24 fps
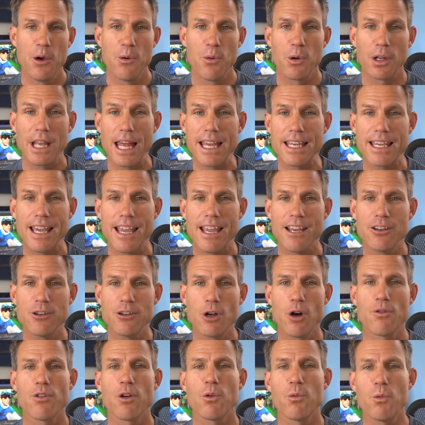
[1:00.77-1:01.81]
Well, I gained
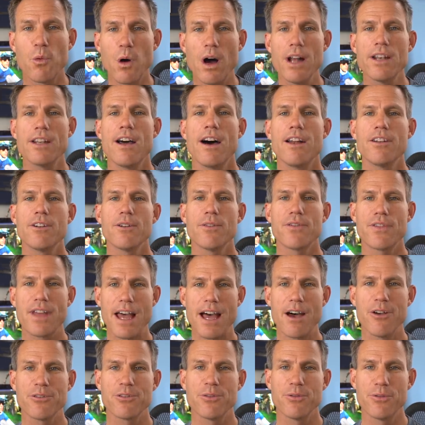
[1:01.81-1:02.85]
over
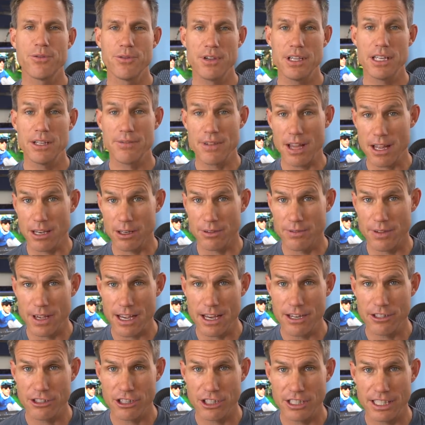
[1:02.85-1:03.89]
100,000 feet of
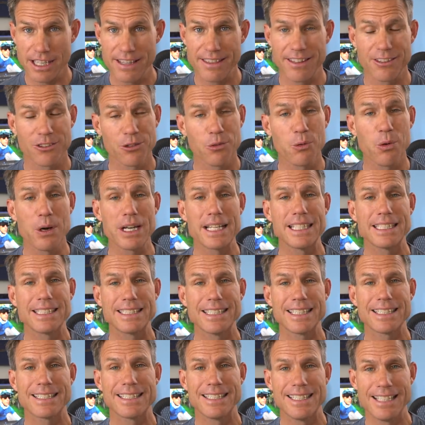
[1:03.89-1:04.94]
elevation in the
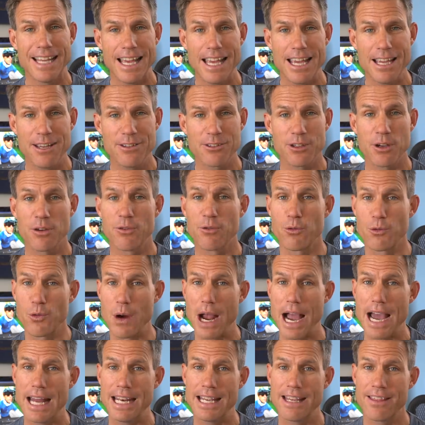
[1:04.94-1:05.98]
26 days of
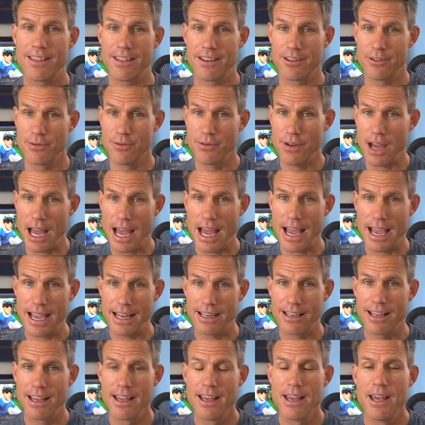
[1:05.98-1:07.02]
riding the
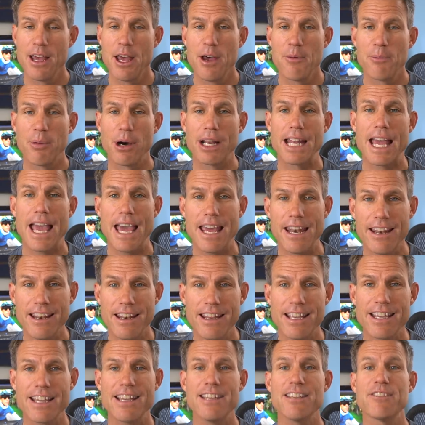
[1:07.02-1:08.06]
divide, but
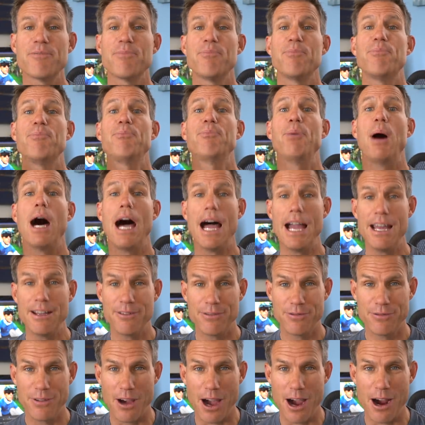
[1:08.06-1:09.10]
editing is by
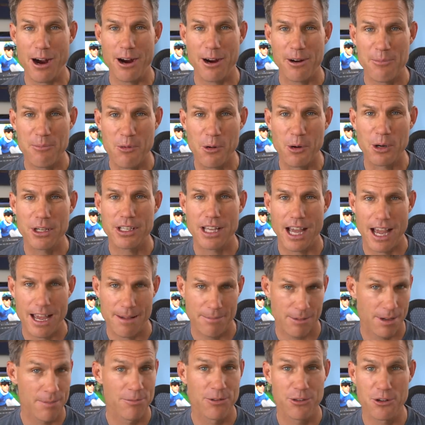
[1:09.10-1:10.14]
far more
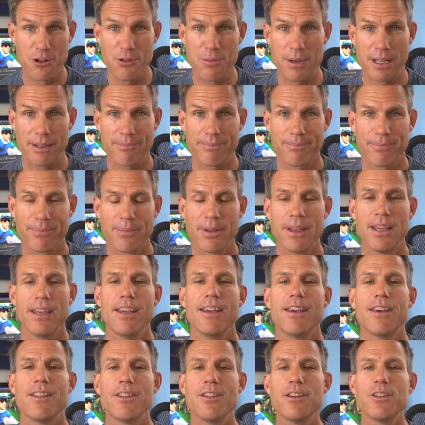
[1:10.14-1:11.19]
time consuming.
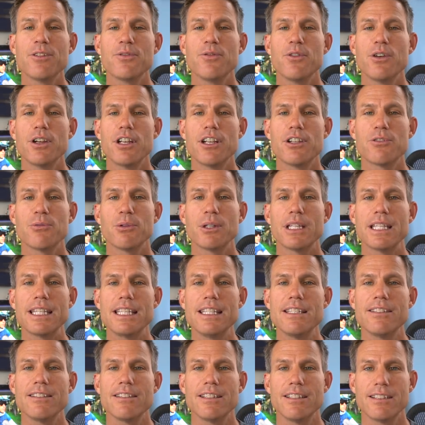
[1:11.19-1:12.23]
This footage will
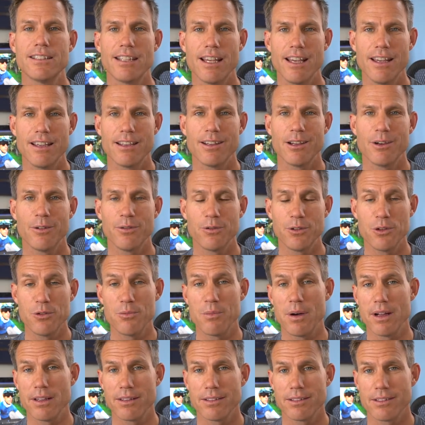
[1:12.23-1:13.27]
easily take a few
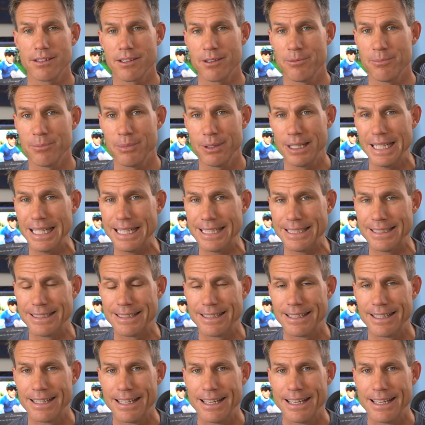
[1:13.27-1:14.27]
months to complete.